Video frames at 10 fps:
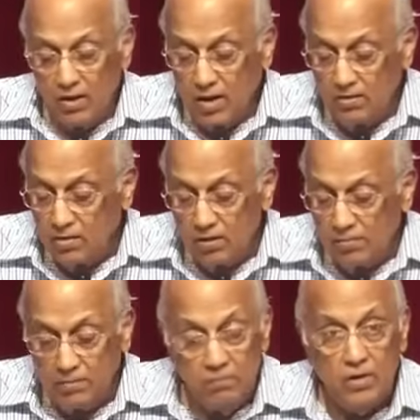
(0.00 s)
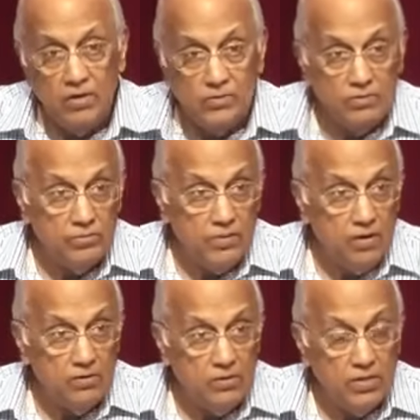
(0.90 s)
I don't know how many millions of
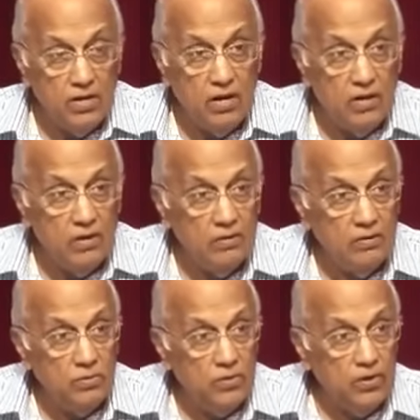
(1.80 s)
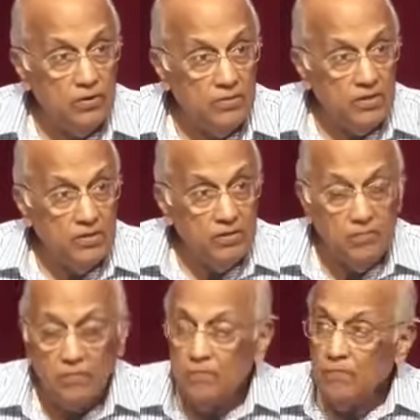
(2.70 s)
sparrows there are in the world, but
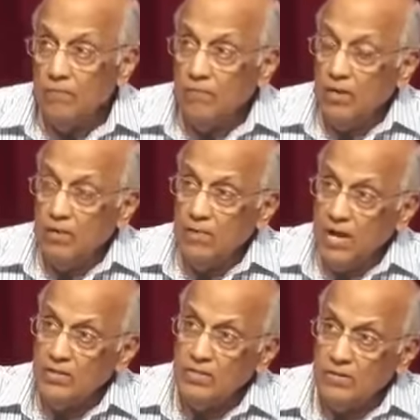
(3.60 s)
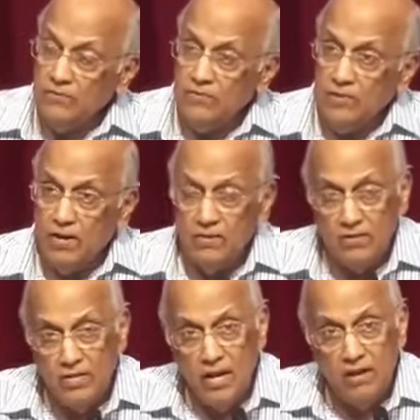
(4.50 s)
imagine a
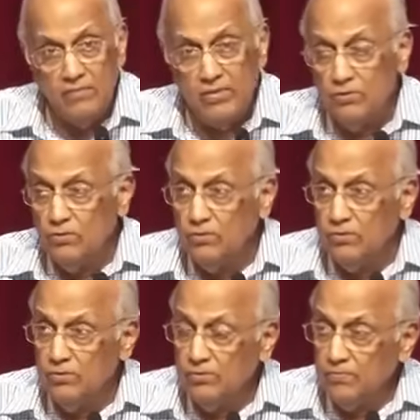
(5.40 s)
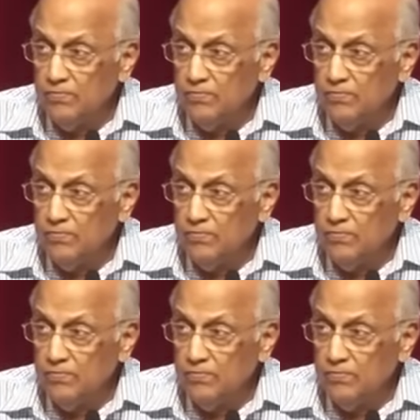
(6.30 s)
Father in heaven who